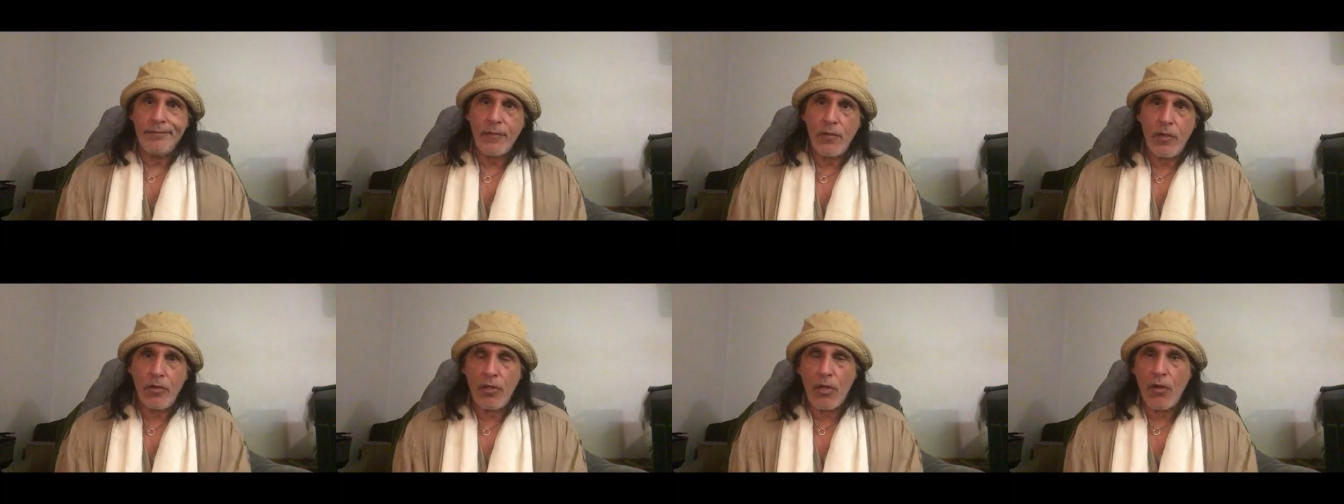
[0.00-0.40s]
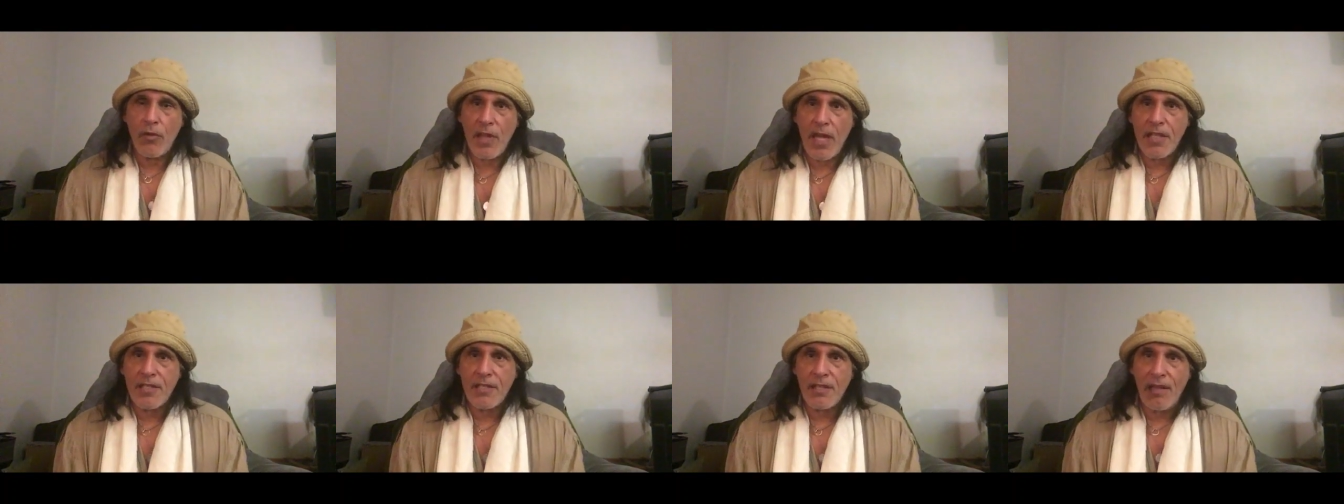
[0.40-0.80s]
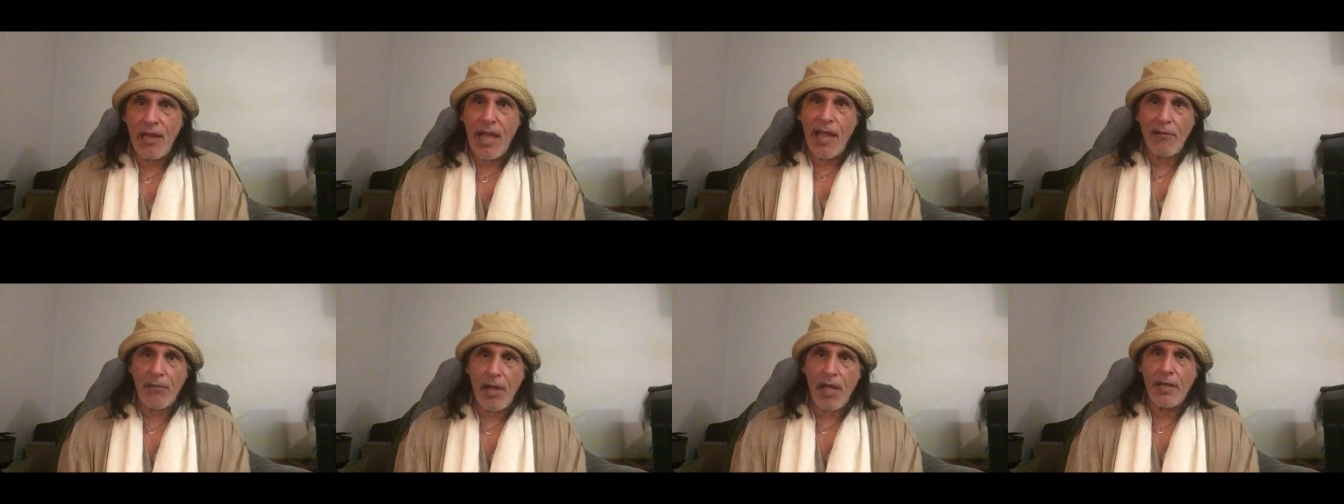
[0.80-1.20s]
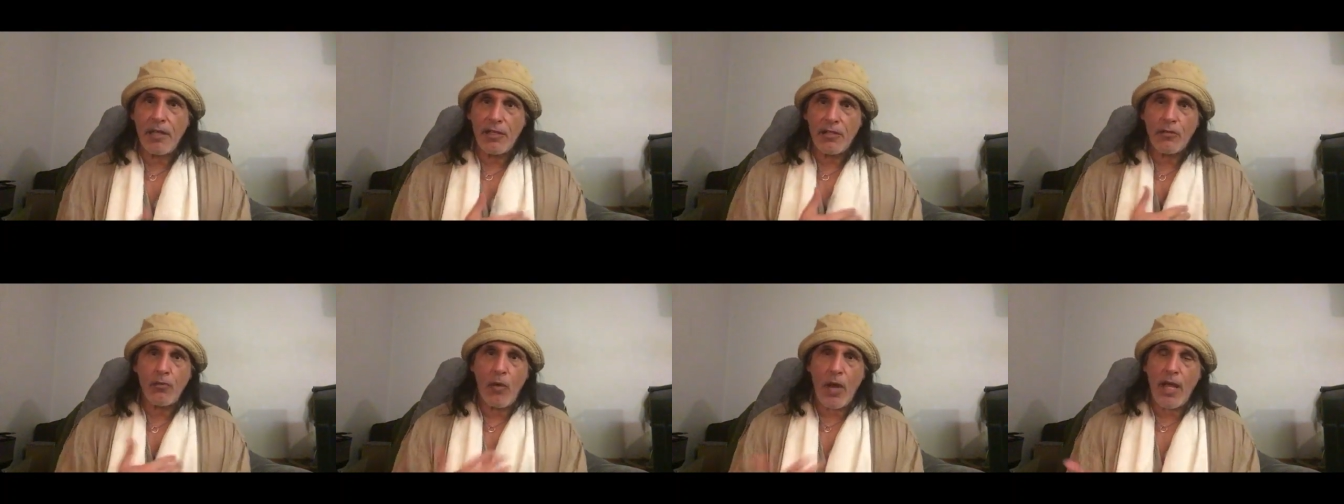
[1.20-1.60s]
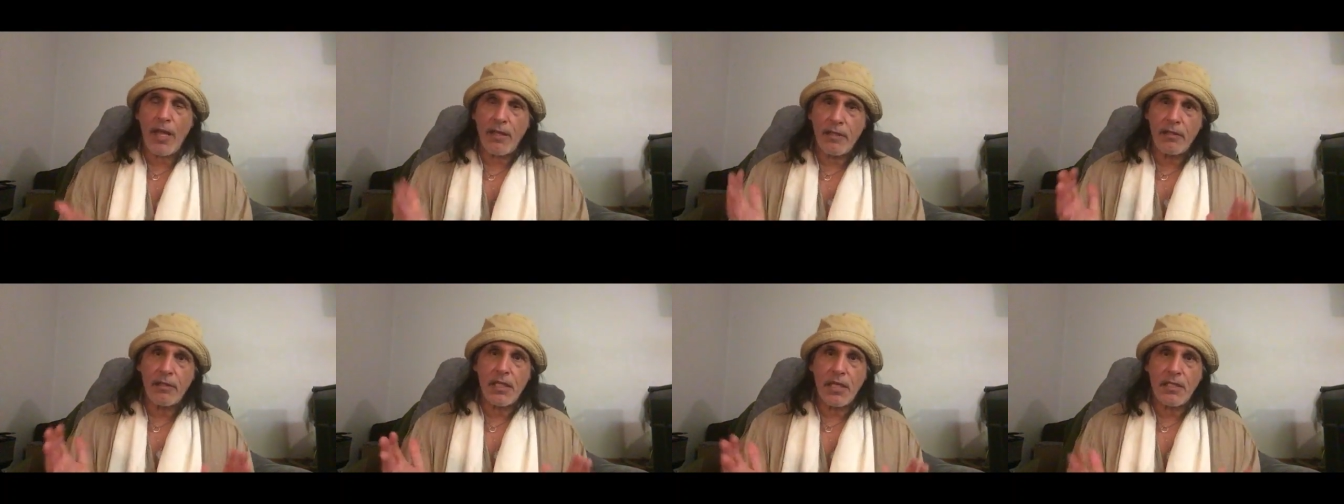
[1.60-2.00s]
you'd know that's a lie, right? It's white.
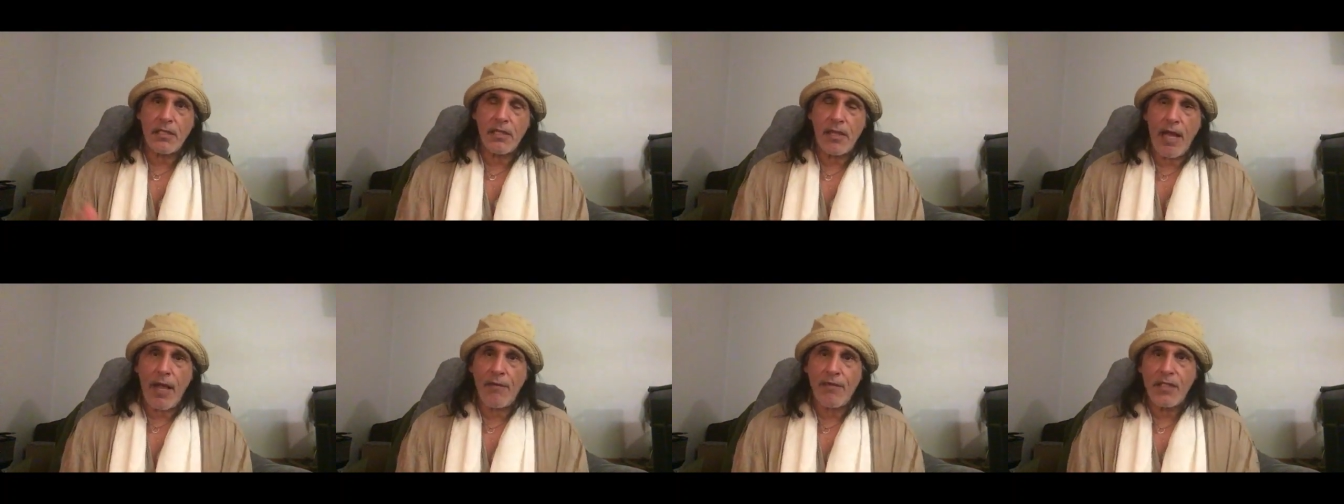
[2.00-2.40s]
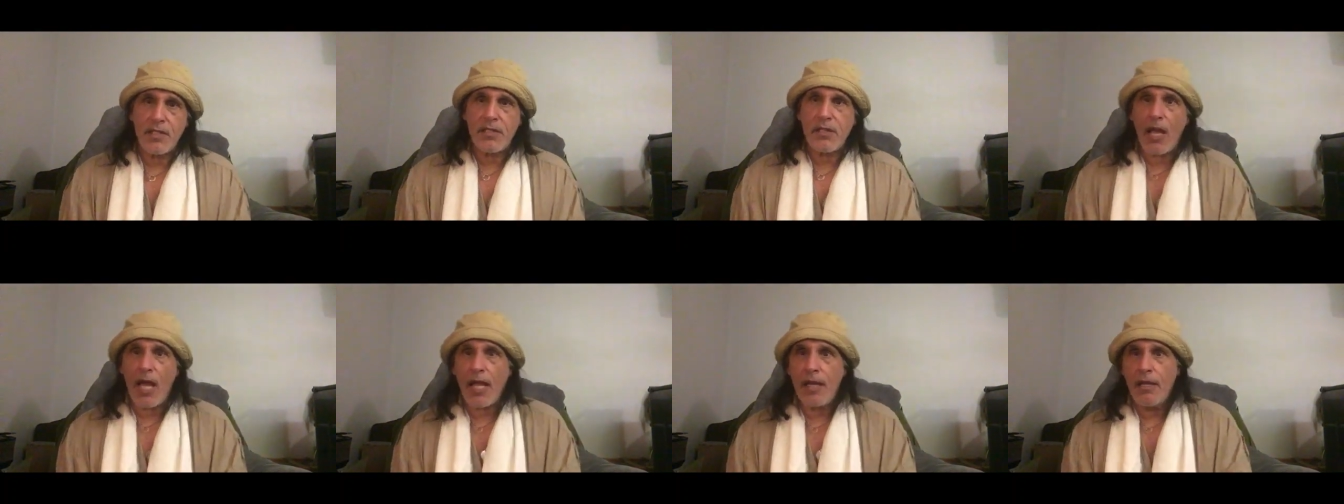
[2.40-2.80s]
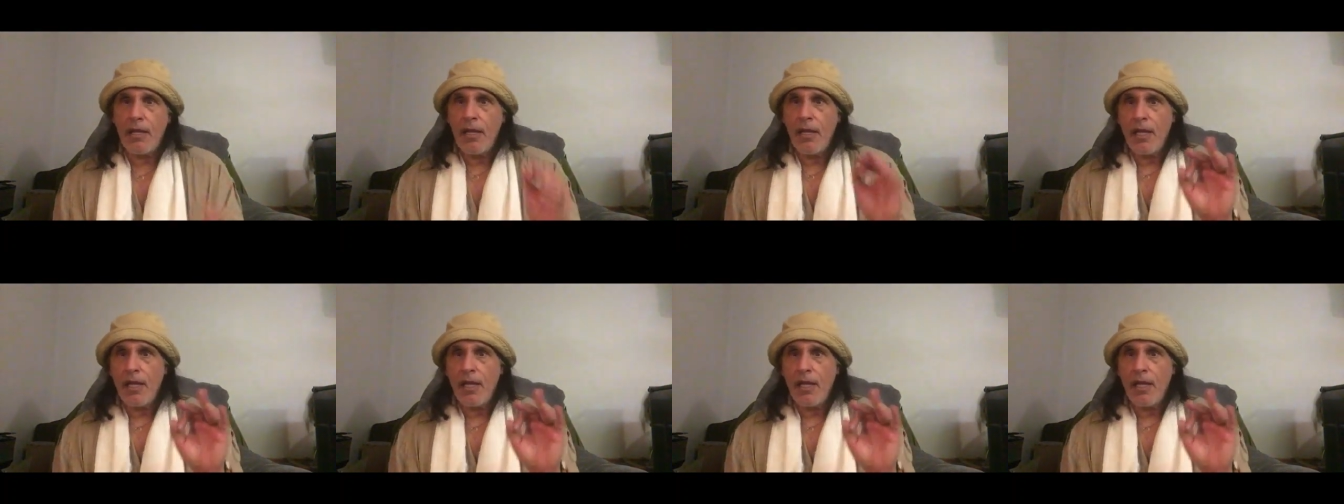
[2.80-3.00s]
That's an obvious lie.